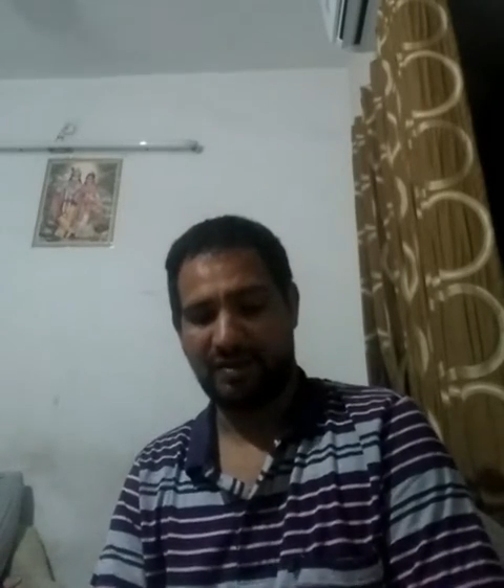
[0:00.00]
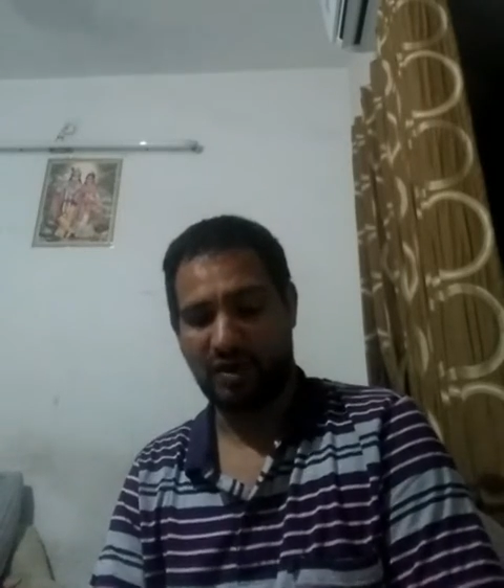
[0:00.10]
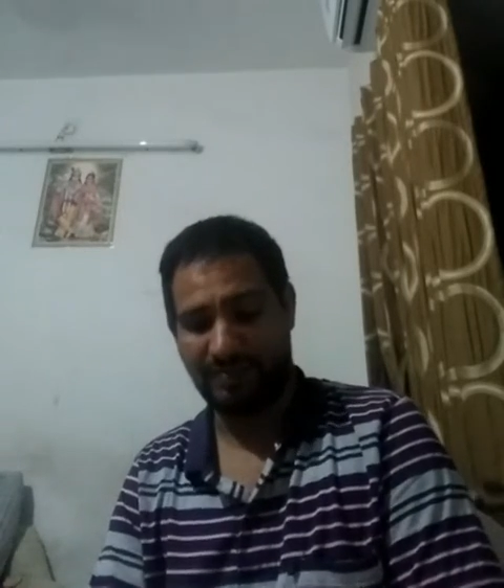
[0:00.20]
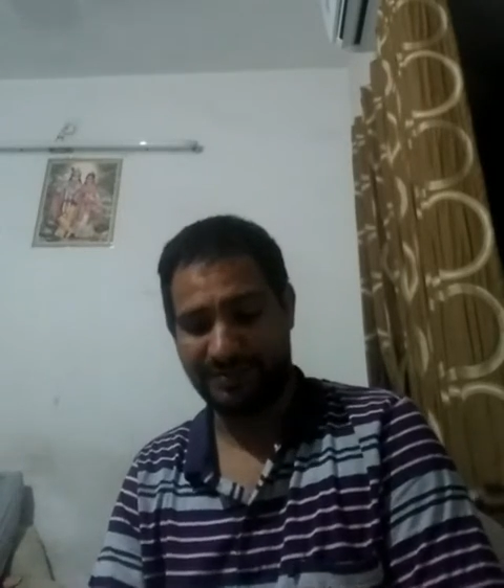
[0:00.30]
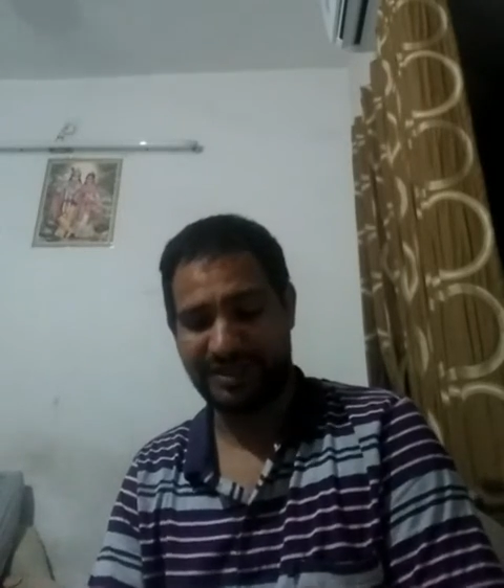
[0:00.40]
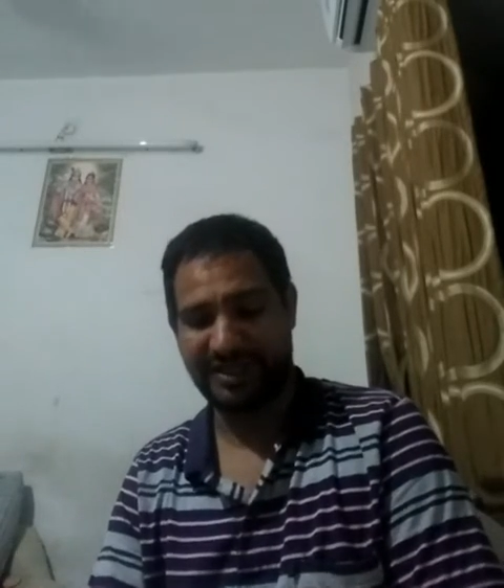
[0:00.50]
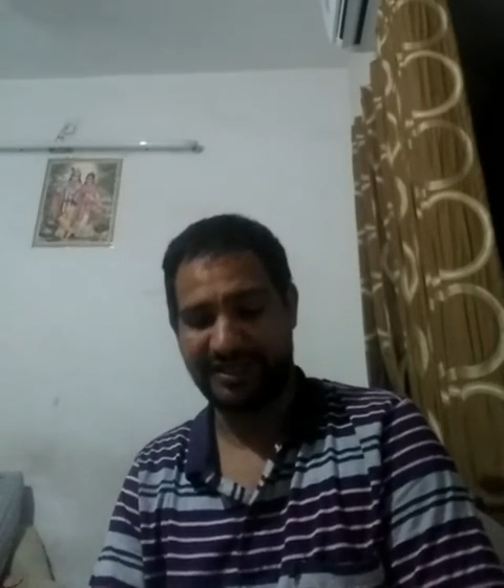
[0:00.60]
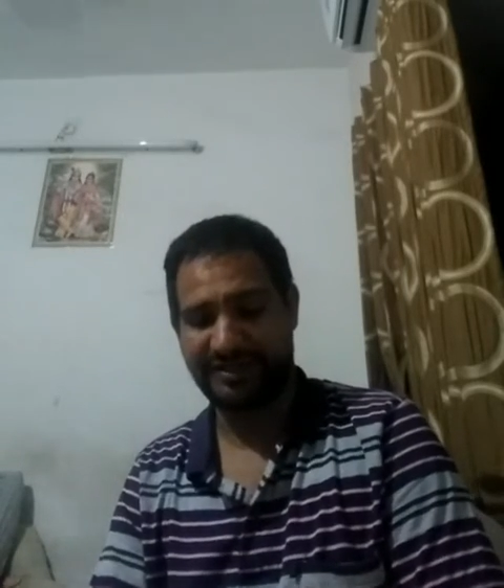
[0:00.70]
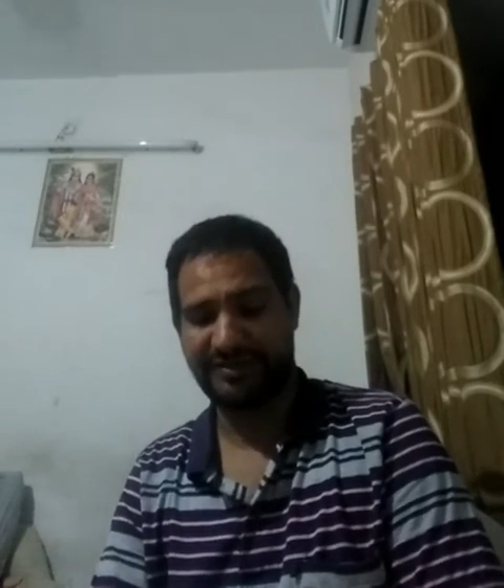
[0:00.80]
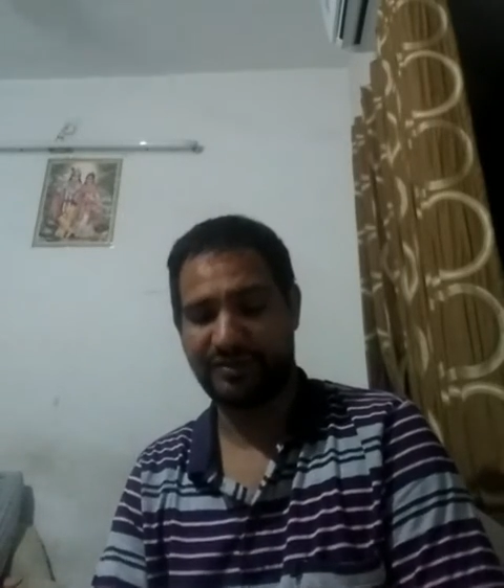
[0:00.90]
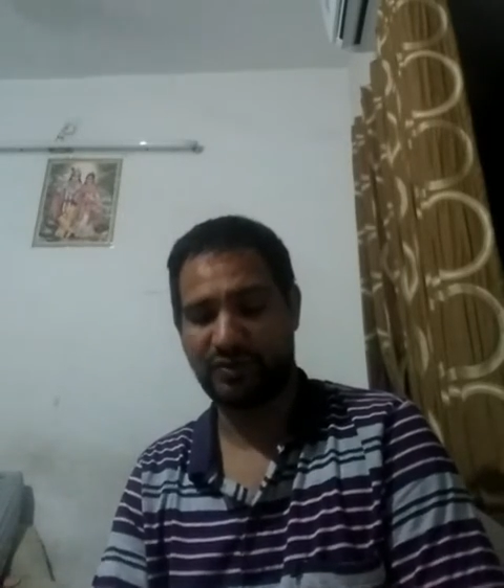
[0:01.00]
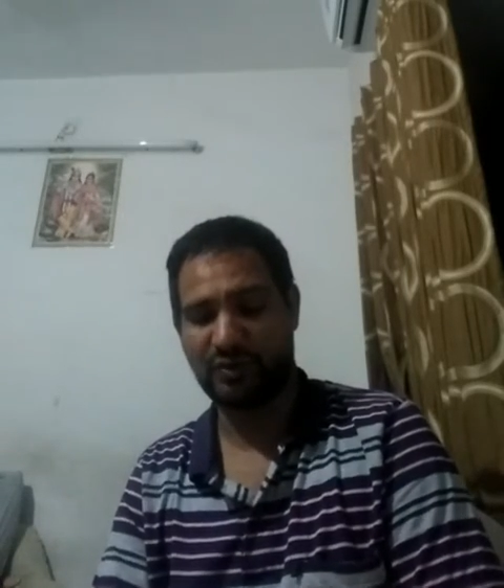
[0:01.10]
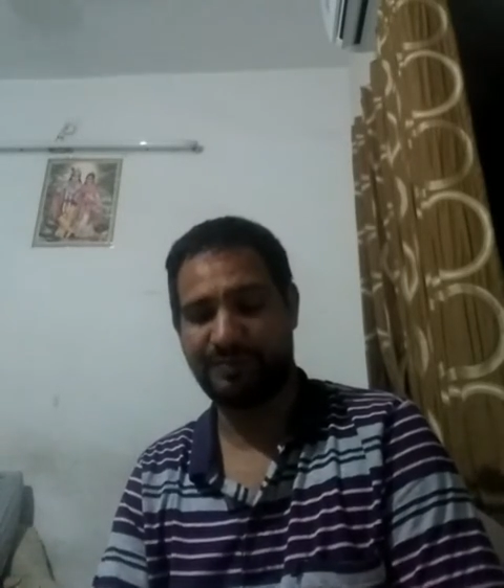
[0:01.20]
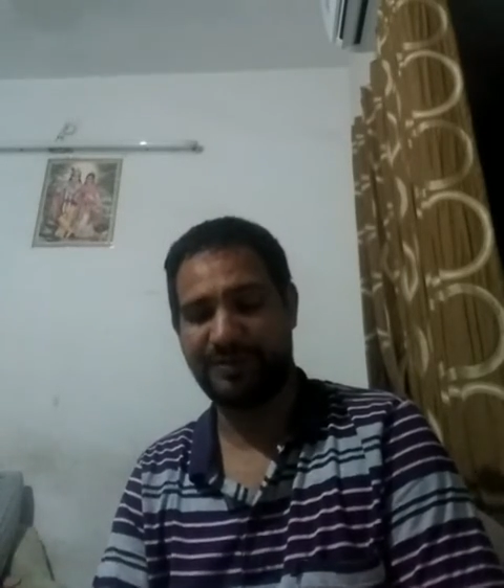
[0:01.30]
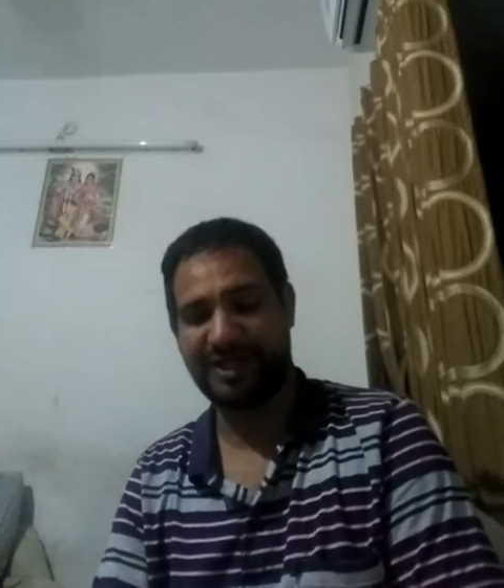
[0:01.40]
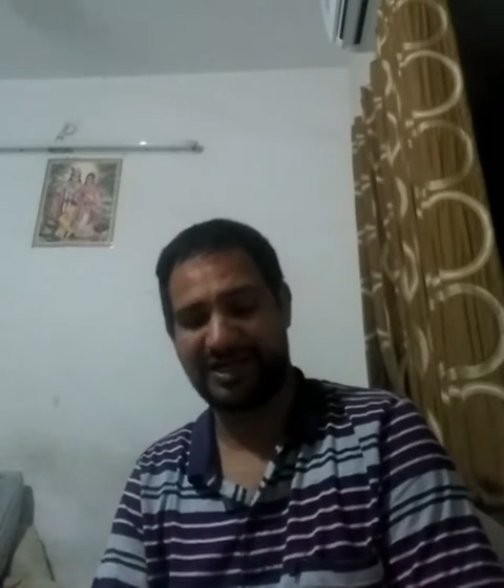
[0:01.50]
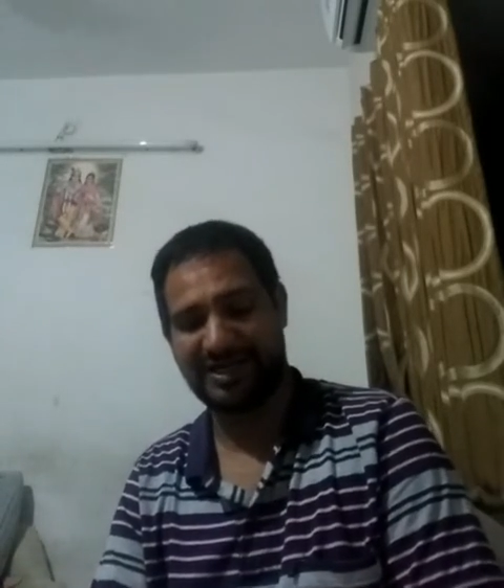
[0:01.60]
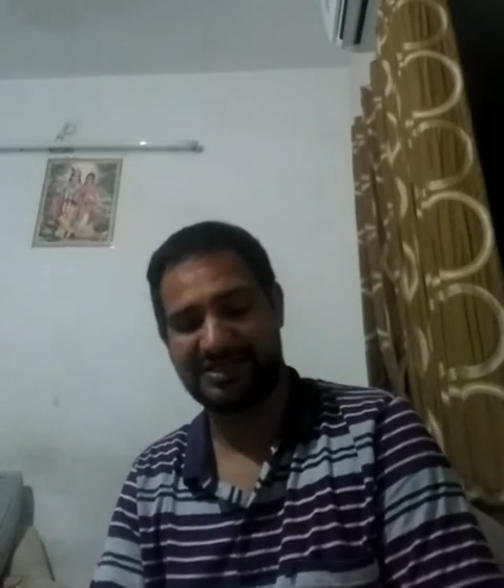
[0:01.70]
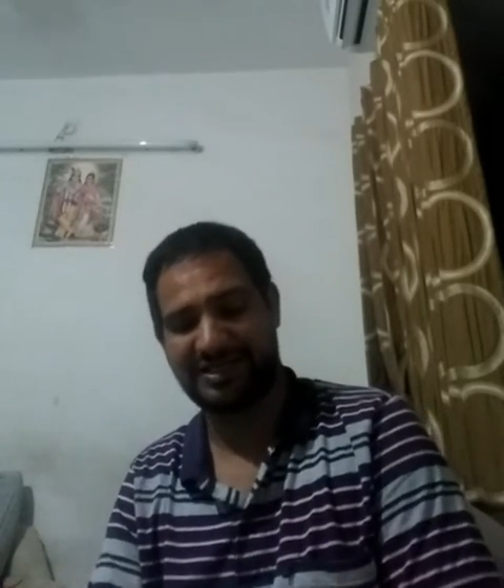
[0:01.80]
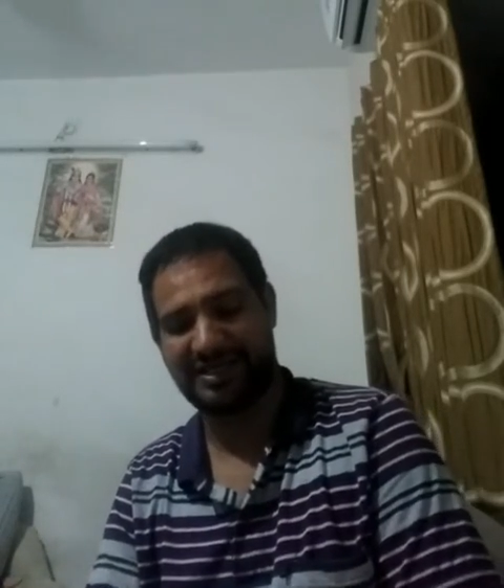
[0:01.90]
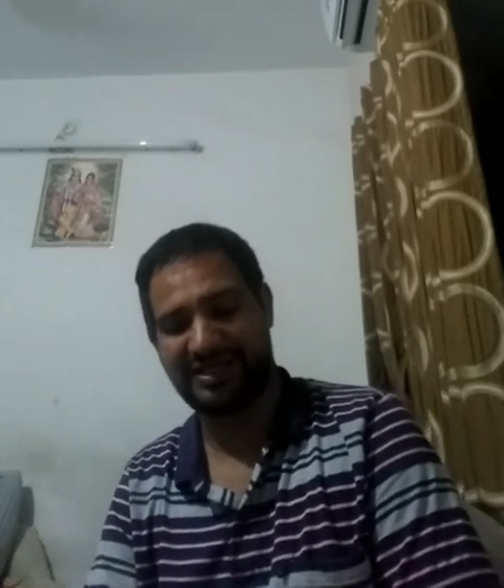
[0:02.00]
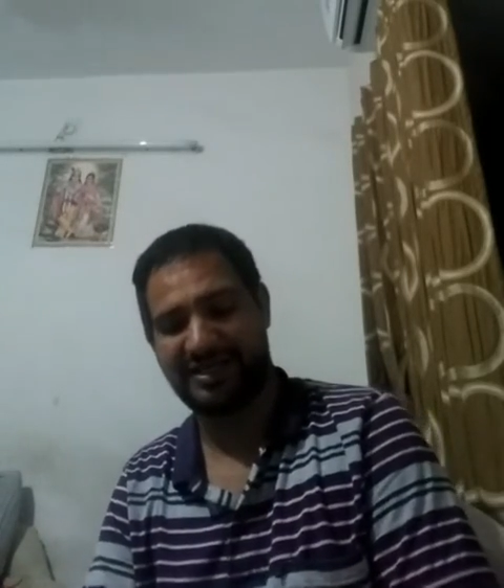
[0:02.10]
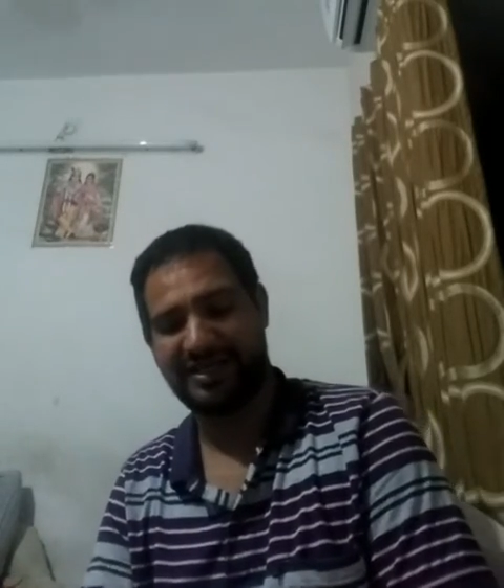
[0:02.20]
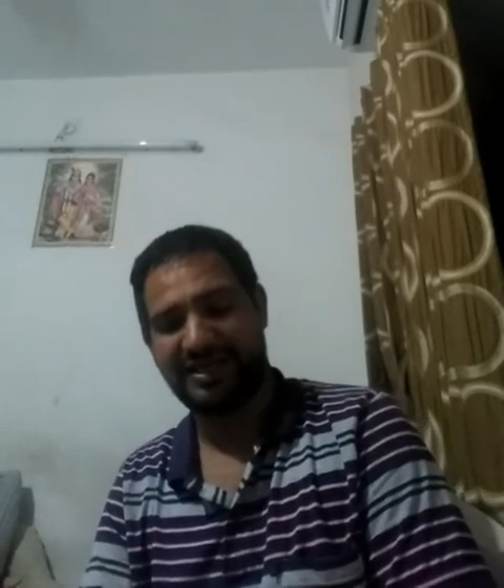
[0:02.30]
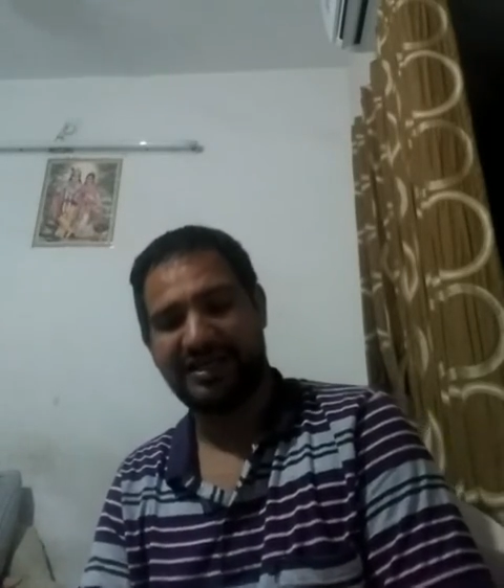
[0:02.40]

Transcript: combatant who fearlessly